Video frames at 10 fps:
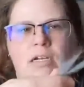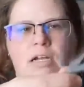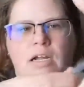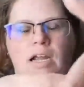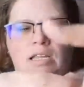
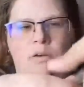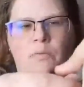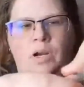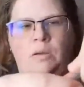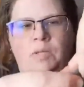And then what
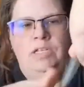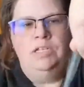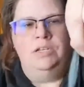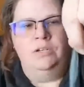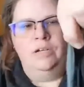I'm going to
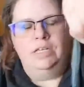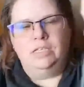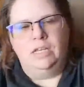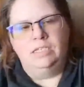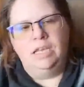do is,
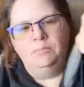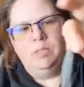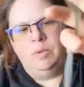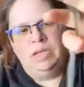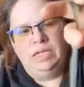because I'm
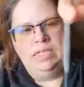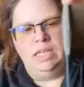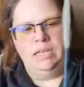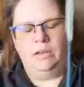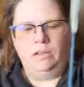spinning a
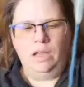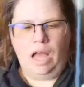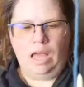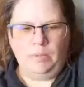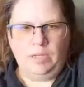single,
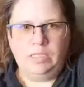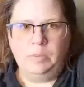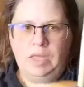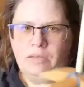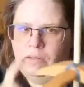I'm going to
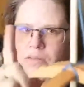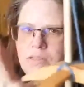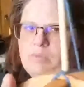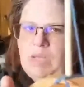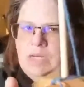spin the
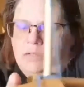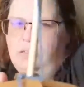spindle.